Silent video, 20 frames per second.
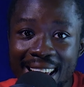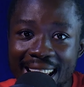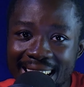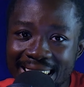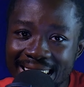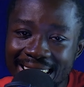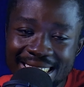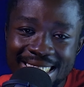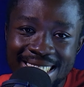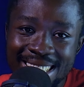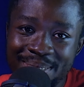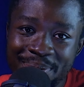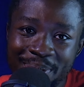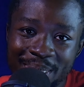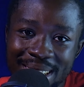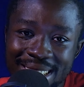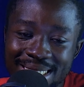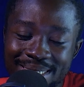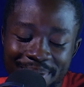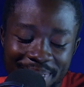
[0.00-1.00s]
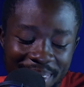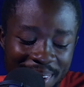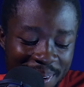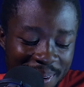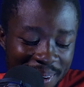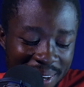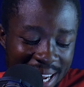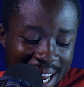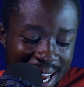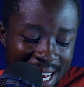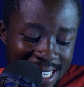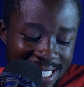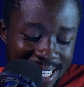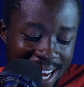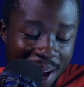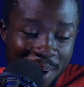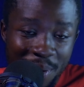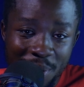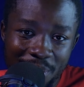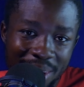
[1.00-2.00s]
And that is it for this video, guys.
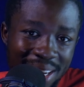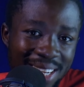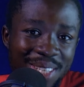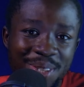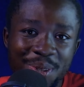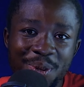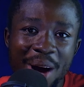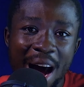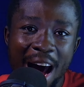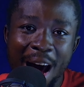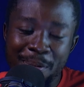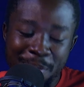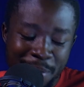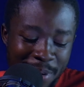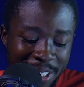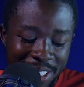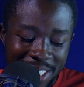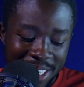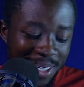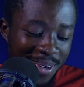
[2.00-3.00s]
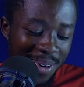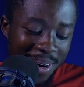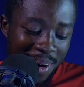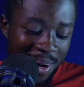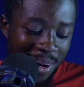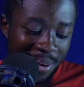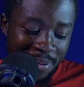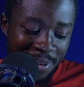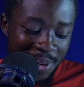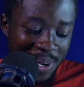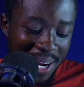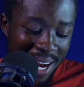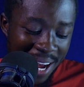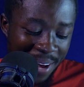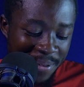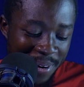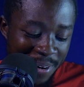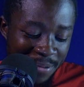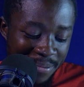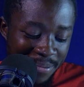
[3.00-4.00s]
I really do appreciate all of you coming